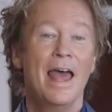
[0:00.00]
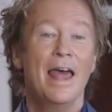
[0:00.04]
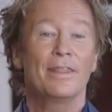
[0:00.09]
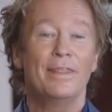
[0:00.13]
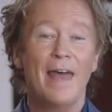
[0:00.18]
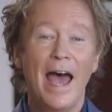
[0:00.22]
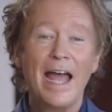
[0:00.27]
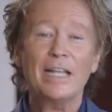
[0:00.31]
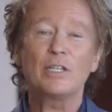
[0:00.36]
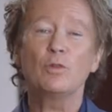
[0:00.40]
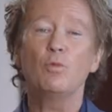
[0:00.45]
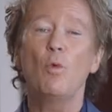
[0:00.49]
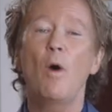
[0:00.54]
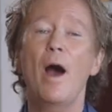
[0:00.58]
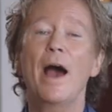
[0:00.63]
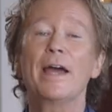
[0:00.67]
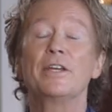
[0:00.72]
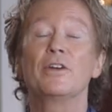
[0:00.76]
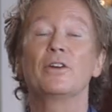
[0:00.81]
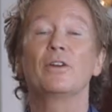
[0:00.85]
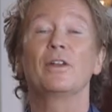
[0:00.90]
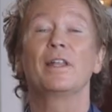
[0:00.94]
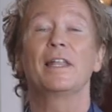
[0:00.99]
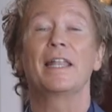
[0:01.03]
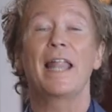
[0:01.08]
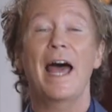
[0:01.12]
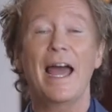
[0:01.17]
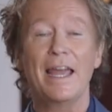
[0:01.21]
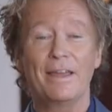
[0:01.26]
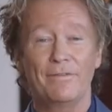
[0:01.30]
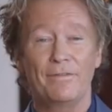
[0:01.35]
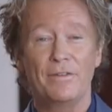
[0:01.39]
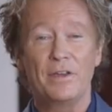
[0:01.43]
That's why your
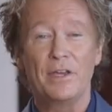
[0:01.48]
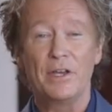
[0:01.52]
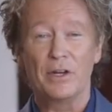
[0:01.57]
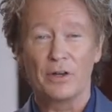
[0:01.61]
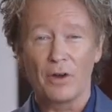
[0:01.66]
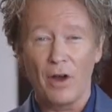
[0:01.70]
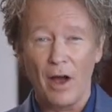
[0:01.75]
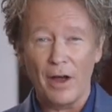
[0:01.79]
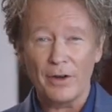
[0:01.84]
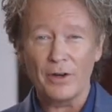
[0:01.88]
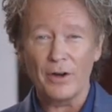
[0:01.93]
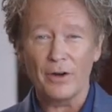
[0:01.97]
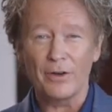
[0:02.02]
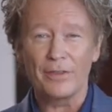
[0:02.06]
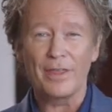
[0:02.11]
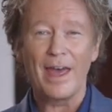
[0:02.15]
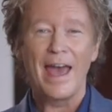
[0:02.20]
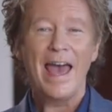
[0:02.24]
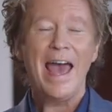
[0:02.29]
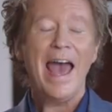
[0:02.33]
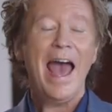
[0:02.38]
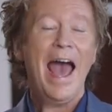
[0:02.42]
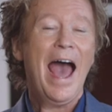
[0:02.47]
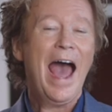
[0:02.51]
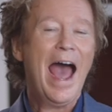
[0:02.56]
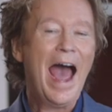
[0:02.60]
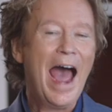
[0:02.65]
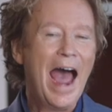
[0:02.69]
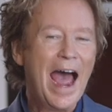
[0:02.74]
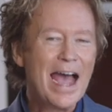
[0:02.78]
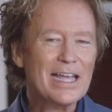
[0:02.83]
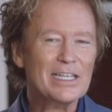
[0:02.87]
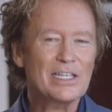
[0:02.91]
life here on earth
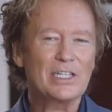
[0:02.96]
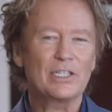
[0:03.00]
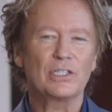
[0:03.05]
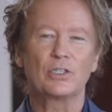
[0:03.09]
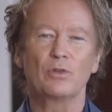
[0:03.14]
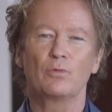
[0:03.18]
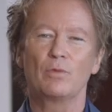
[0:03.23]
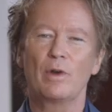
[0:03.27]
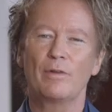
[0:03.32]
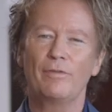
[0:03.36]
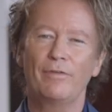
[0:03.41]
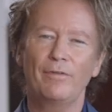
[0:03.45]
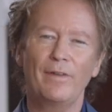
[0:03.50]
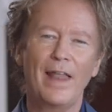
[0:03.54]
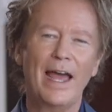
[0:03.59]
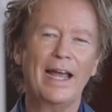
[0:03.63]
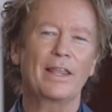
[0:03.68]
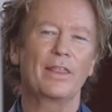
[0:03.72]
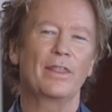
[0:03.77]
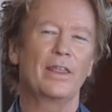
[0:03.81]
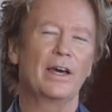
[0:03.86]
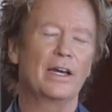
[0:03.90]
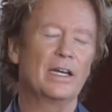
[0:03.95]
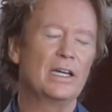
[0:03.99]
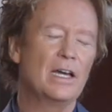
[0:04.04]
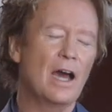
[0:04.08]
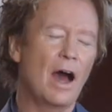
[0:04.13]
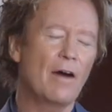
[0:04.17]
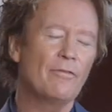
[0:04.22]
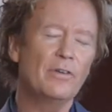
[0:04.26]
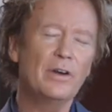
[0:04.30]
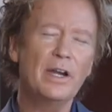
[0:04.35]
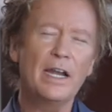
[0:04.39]
has to reflect the
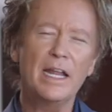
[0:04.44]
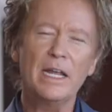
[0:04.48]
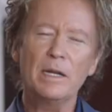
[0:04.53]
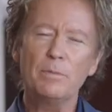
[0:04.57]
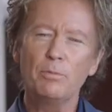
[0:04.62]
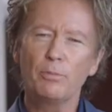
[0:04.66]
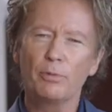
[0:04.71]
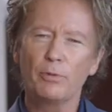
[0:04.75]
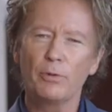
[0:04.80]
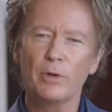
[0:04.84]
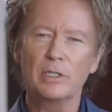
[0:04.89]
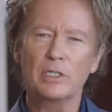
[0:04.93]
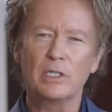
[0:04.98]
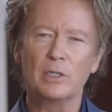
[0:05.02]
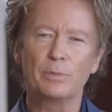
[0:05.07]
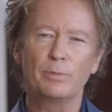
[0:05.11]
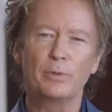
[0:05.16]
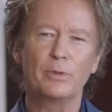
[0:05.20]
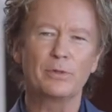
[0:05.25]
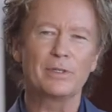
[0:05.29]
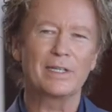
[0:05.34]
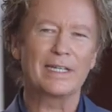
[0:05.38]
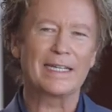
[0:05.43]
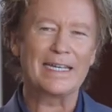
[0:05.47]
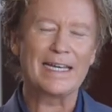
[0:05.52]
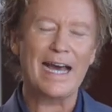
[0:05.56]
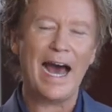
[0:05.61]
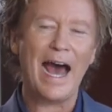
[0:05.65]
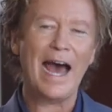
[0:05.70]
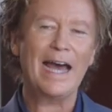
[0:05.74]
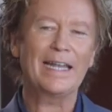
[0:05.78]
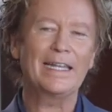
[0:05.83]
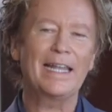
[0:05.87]
governing principles and
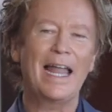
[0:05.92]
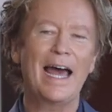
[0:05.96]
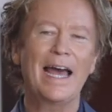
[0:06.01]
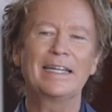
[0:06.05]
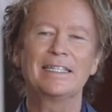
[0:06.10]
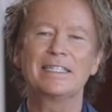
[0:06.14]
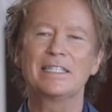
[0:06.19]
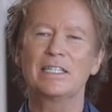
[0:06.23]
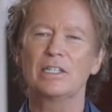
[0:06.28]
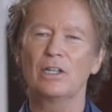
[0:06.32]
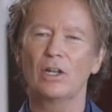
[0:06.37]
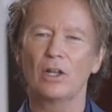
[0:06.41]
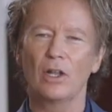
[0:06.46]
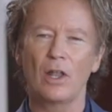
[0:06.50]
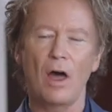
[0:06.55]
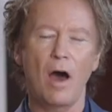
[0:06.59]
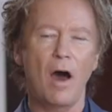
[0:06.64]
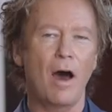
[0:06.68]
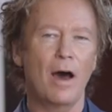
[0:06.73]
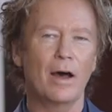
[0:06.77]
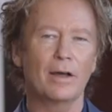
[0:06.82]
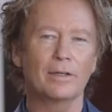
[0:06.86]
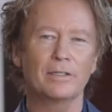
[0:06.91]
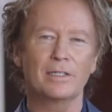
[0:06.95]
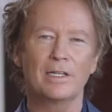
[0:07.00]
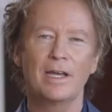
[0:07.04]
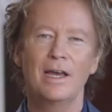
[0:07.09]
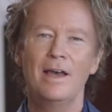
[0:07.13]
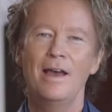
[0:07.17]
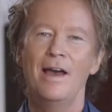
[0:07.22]
guidelines and laws